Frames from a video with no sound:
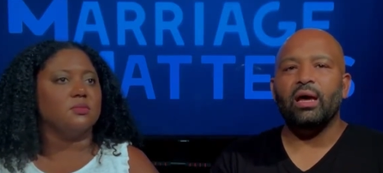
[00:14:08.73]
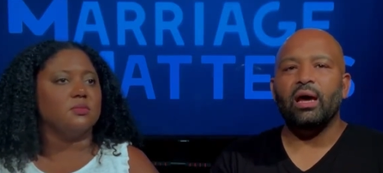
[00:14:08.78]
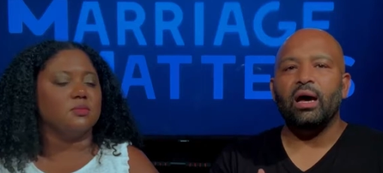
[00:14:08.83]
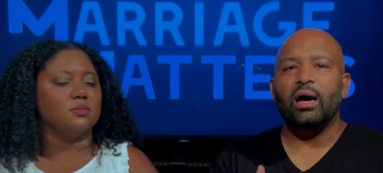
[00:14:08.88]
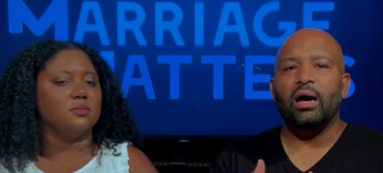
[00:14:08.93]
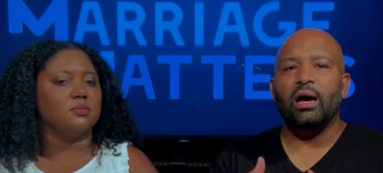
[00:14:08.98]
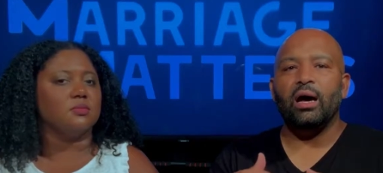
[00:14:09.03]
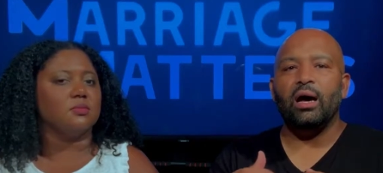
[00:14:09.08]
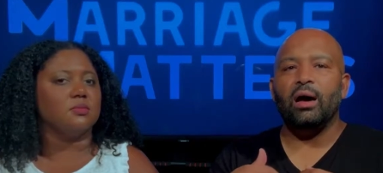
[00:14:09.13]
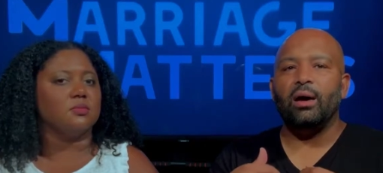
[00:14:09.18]

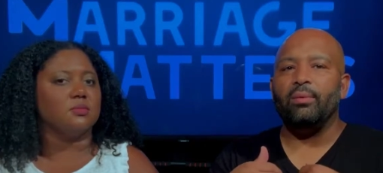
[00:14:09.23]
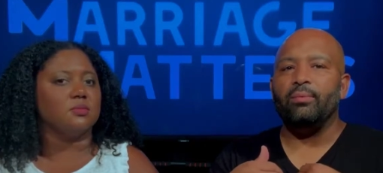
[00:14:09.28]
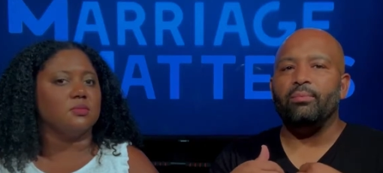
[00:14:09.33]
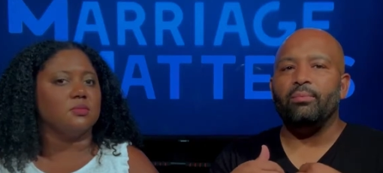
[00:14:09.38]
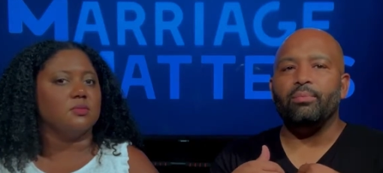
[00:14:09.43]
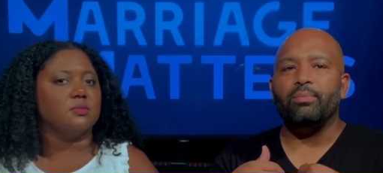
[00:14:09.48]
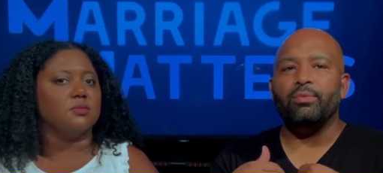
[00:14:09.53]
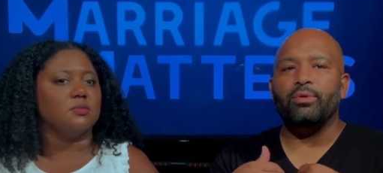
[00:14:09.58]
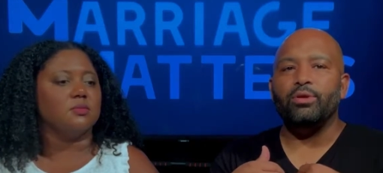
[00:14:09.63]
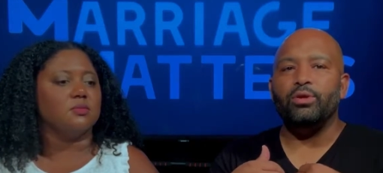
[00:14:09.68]

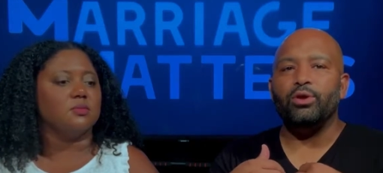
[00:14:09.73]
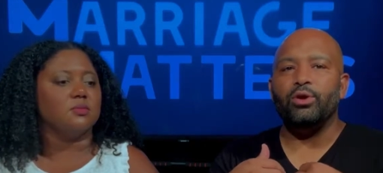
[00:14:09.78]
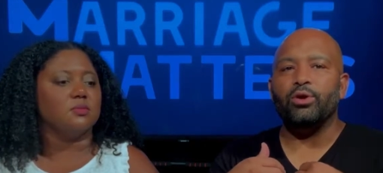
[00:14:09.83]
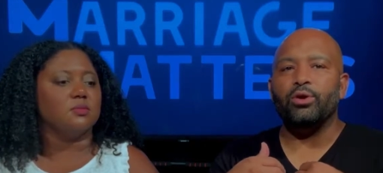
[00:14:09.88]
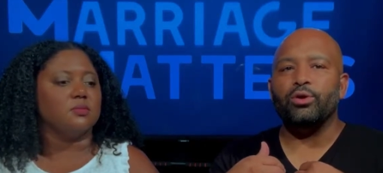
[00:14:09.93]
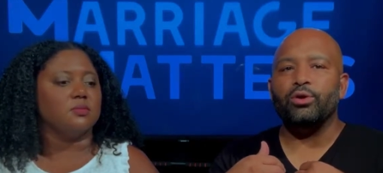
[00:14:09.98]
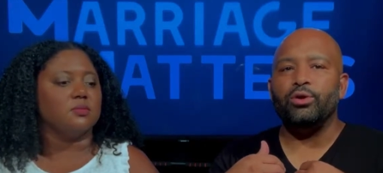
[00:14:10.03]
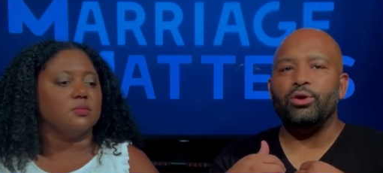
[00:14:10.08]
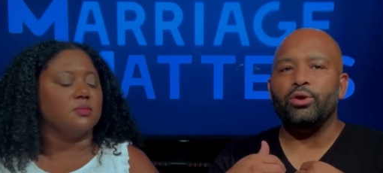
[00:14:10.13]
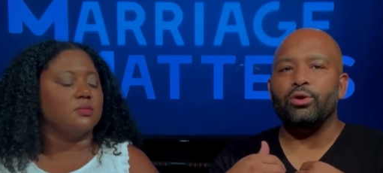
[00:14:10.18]
Speaker 1: um,
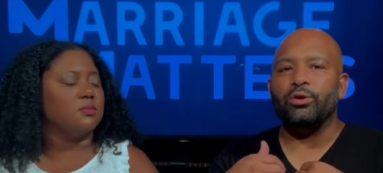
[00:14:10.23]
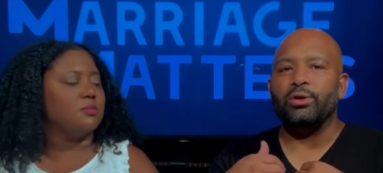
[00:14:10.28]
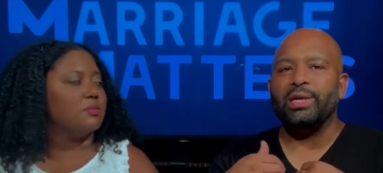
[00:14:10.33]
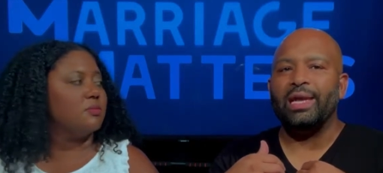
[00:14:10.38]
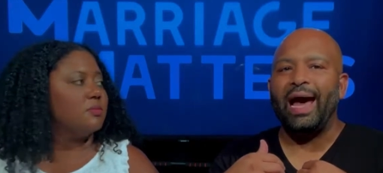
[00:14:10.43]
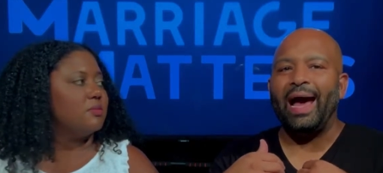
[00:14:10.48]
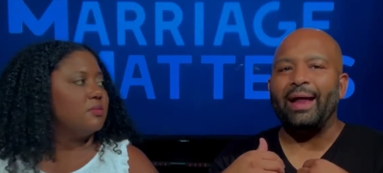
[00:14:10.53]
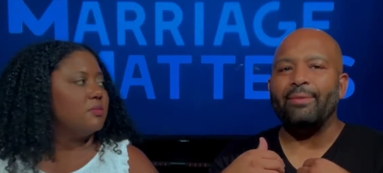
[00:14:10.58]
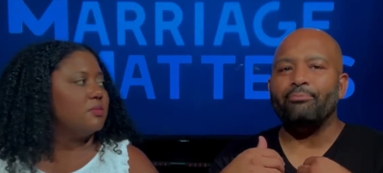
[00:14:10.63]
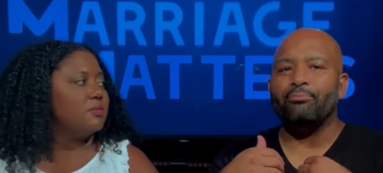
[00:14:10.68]
you're you're
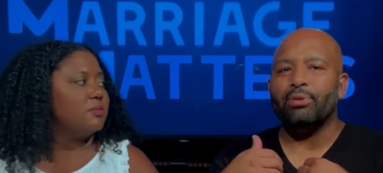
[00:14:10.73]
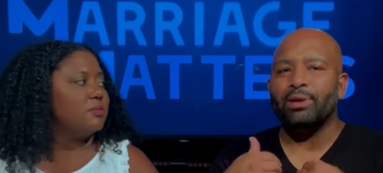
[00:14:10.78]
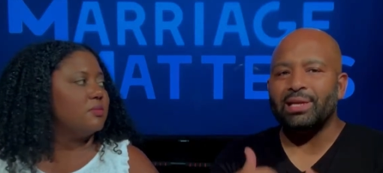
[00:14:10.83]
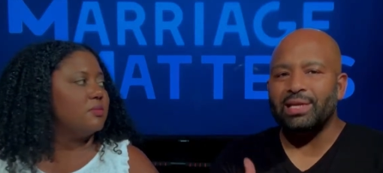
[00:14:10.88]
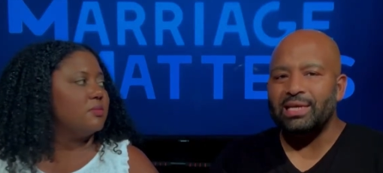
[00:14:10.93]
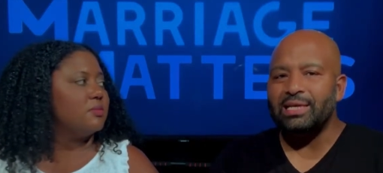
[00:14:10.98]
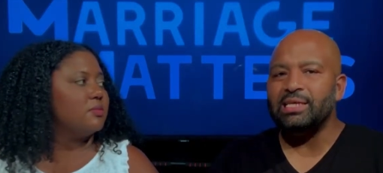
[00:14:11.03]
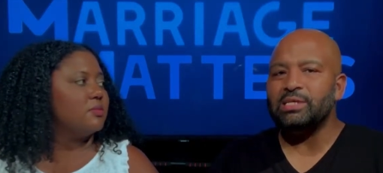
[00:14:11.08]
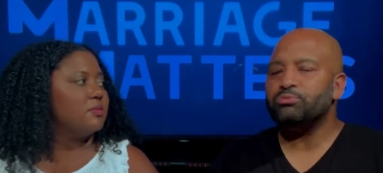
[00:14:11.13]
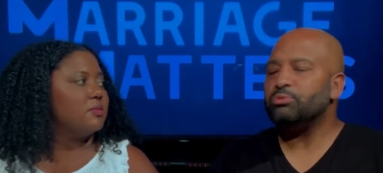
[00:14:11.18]
not
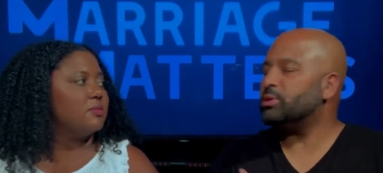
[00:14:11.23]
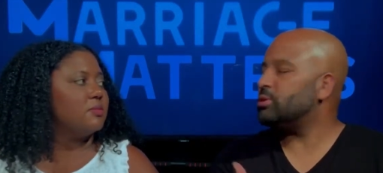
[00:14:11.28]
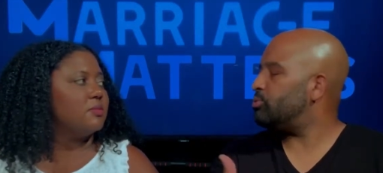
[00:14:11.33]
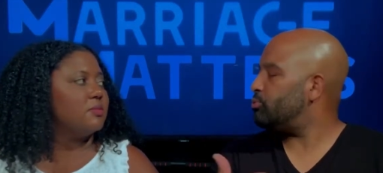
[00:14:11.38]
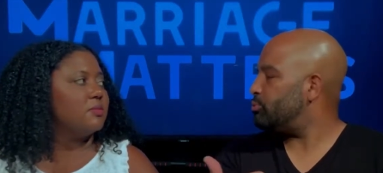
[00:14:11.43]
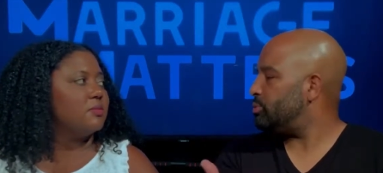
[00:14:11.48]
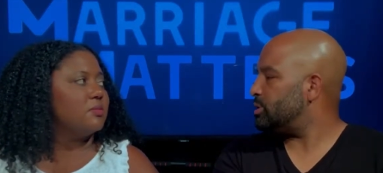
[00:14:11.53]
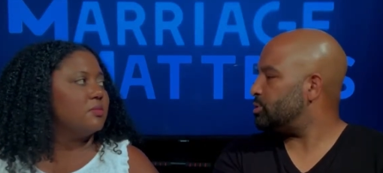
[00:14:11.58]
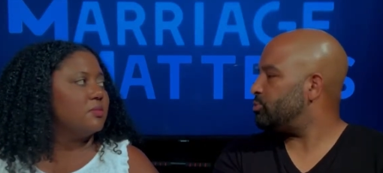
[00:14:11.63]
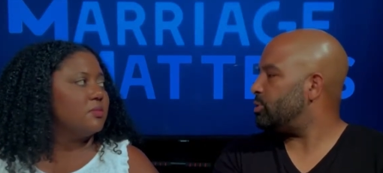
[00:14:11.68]
pleased with,
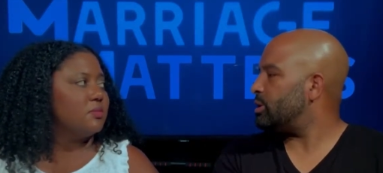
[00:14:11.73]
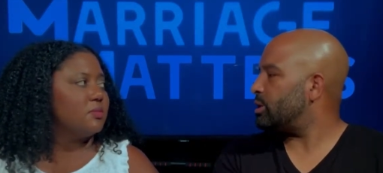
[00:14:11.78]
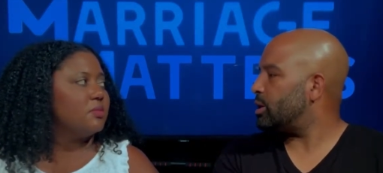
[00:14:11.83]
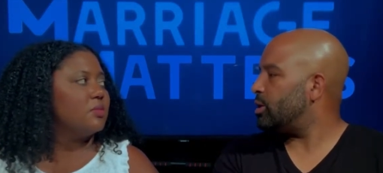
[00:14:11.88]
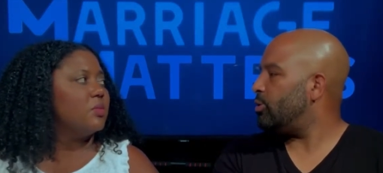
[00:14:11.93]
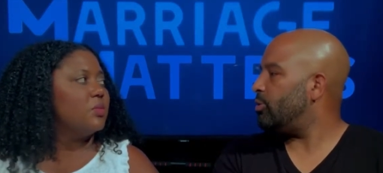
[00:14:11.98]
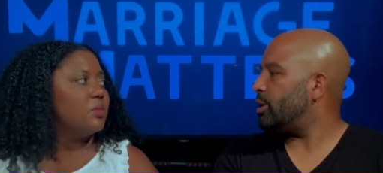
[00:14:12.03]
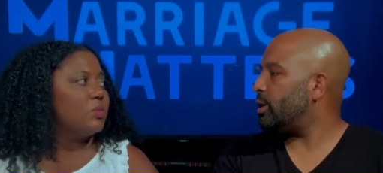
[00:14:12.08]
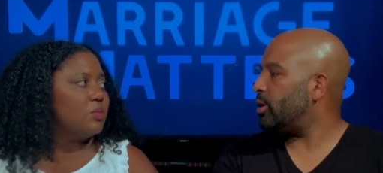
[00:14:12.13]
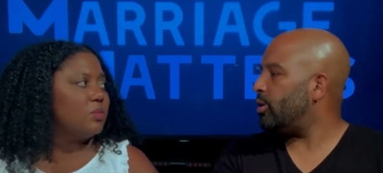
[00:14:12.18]
with what's
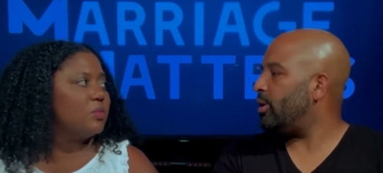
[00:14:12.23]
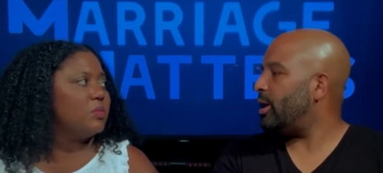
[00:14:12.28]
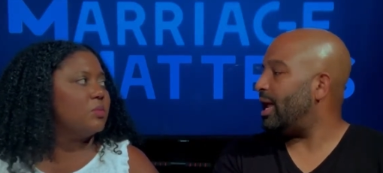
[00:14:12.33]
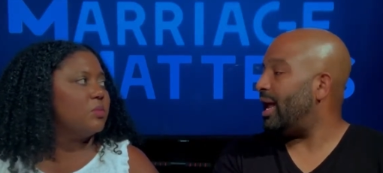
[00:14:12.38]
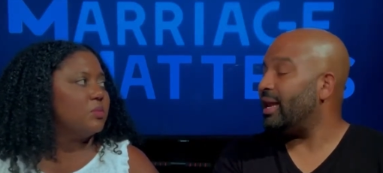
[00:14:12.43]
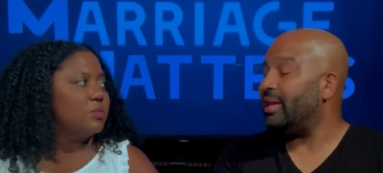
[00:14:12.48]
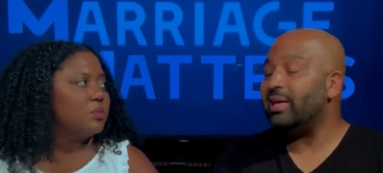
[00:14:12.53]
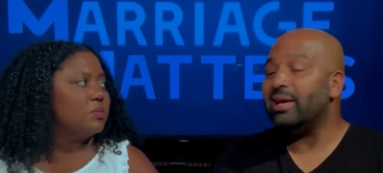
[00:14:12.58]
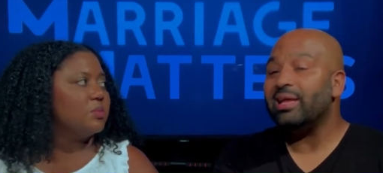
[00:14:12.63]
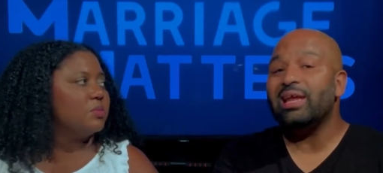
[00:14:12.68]
going on
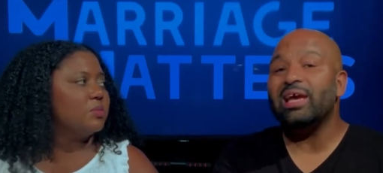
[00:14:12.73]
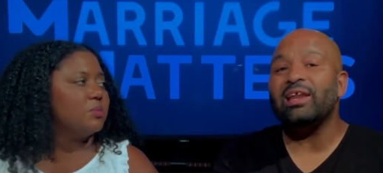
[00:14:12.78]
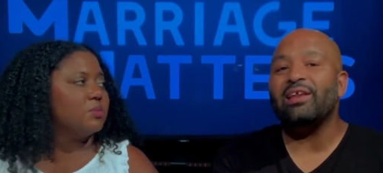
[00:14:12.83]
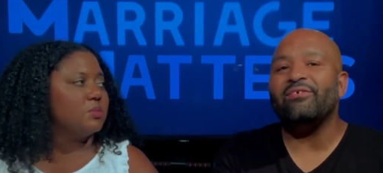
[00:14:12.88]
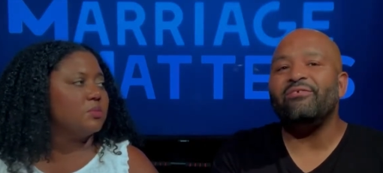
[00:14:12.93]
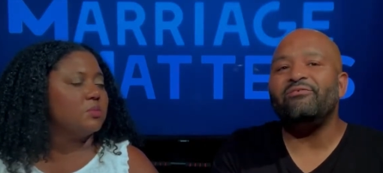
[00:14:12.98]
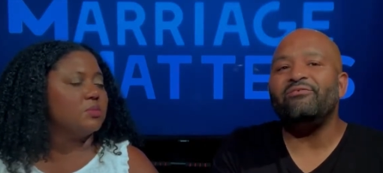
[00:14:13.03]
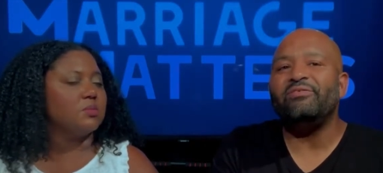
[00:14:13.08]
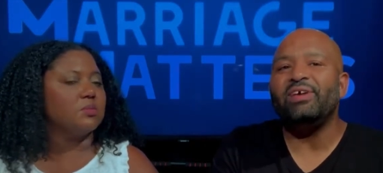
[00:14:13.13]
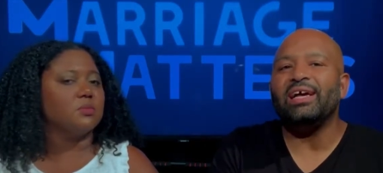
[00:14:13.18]
and then it
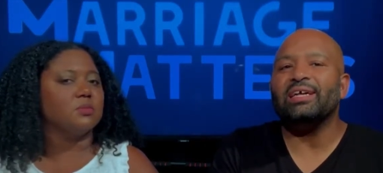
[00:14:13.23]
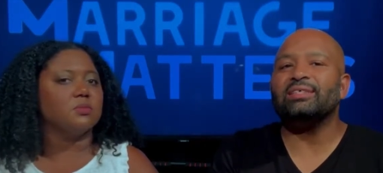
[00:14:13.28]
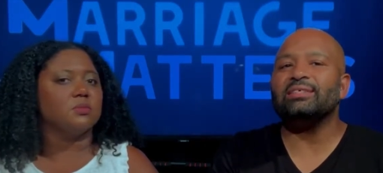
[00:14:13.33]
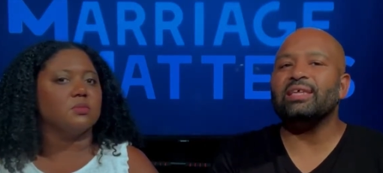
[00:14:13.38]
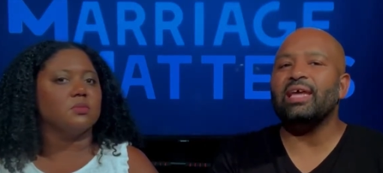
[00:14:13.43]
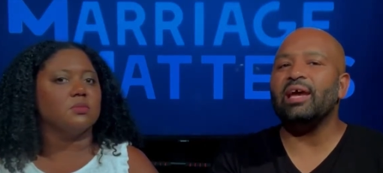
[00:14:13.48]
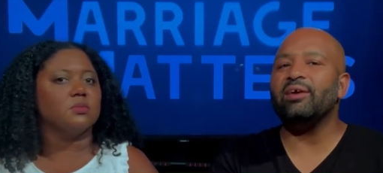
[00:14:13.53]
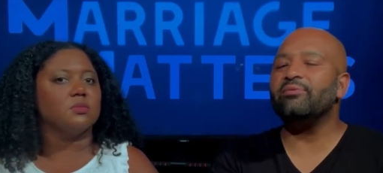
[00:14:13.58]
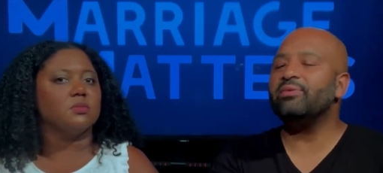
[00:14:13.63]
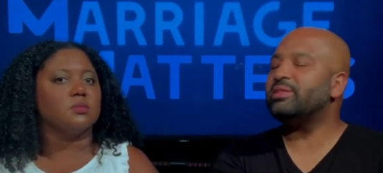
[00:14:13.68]
affects
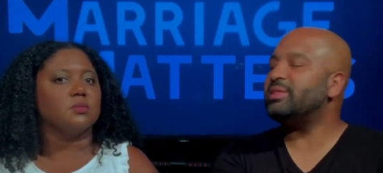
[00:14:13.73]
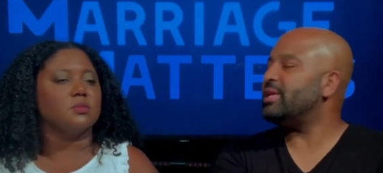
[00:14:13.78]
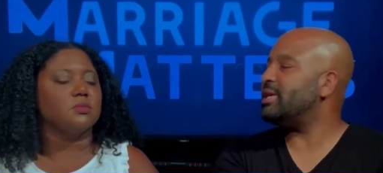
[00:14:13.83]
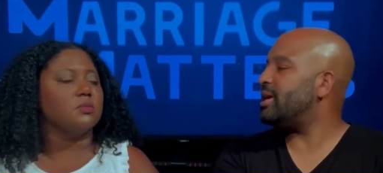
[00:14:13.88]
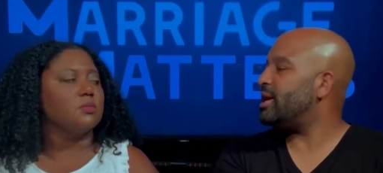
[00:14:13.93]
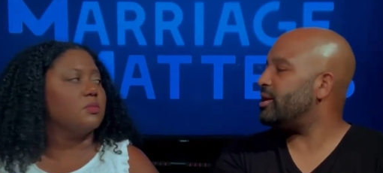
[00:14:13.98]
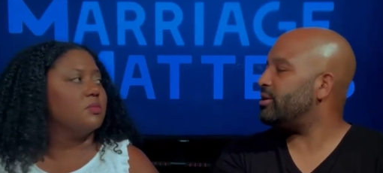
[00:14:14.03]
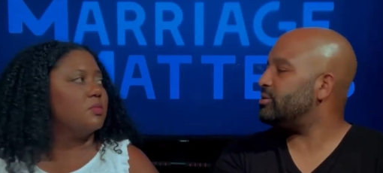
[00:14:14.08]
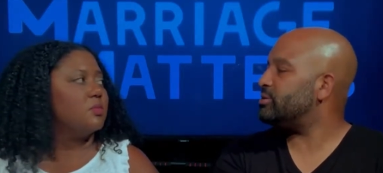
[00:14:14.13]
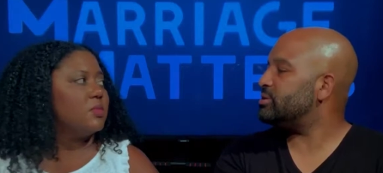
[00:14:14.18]
everything
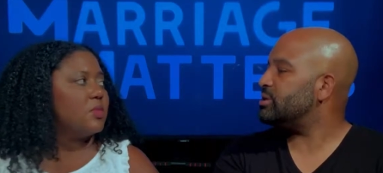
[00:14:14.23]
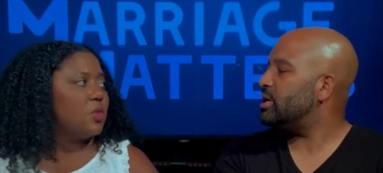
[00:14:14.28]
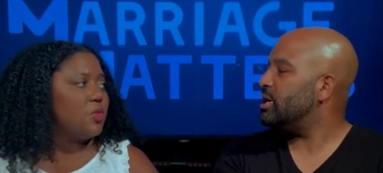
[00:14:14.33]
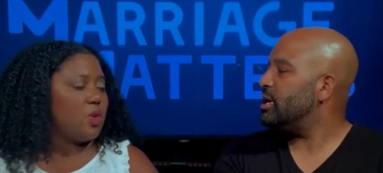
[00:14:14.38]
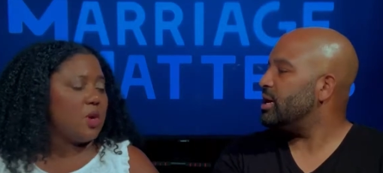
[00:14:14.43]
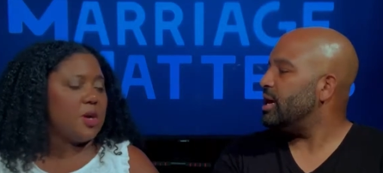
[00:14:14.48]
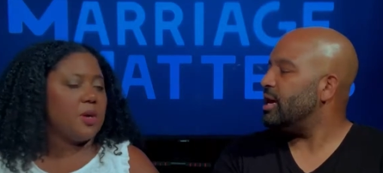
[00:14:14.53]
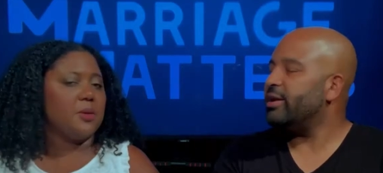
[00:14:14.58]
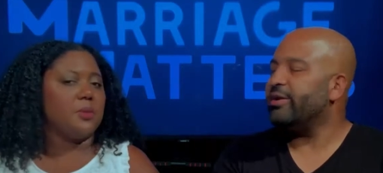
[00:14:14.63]
else right.